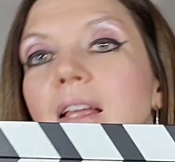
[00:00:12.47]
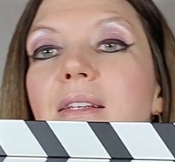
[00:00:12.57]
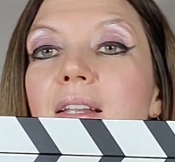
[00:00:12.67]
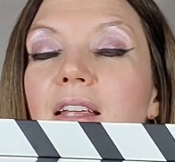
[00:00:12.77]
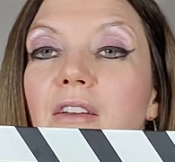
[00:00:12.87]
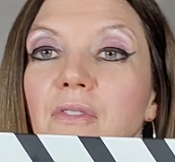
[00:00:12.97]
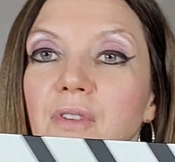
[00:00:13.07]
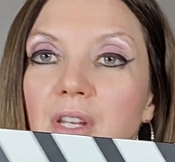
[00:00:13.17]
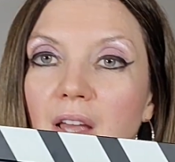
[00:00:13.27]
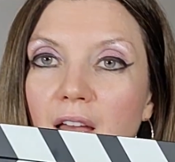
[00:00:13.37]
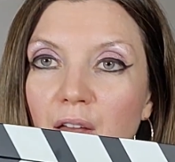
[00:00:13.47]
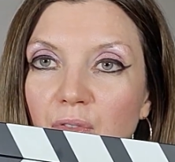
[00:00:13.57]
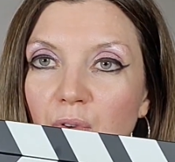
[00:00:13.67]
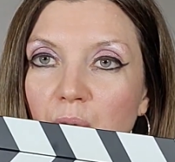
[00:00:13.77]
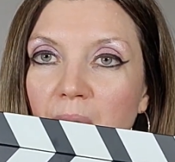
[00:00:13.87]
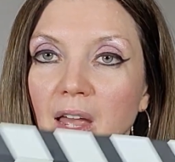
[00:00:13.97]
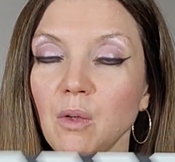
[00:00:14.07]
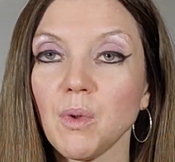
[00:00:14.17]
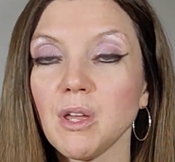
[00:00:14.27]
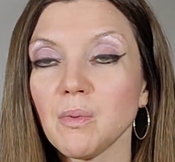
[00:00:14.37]
as a gift for my
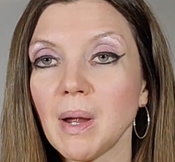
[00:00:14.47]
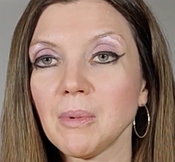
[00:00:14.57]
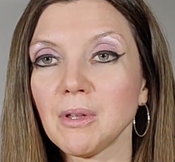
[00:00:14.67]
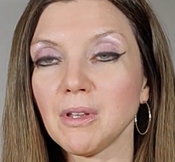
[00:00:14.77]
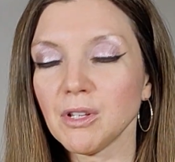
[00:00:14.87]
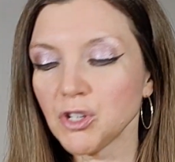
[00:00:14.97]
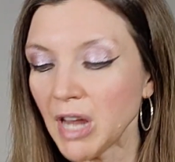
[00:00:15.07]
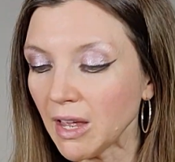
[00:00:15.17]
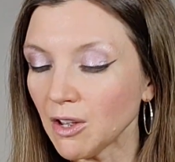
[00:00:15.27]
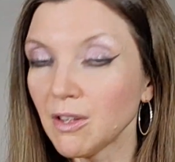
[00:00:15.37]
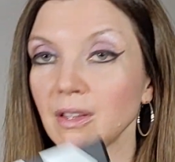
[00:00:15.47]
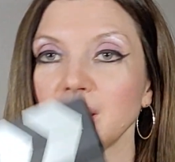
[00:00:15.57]
Real Rebel channel.